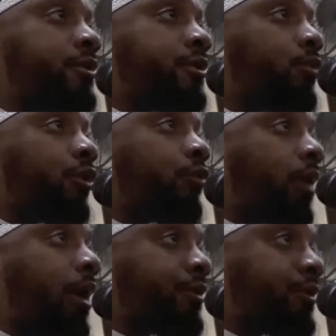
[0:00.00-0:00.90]
And what are
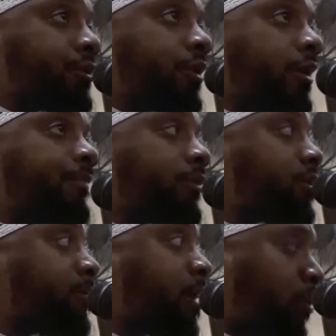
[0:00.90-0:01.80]
routers, right?
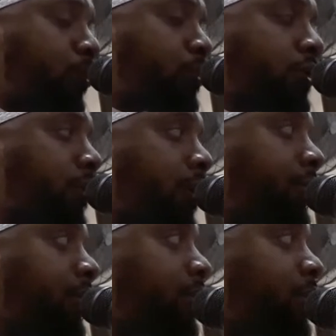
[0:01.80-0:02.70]
Somebody might, what's a
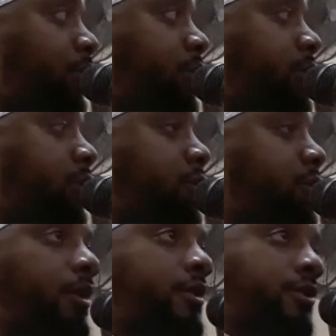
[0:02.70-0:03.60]
router, or what's a
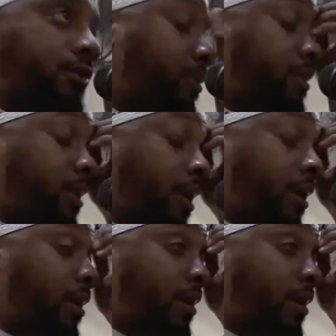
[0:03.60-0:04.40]
switch, or what's that?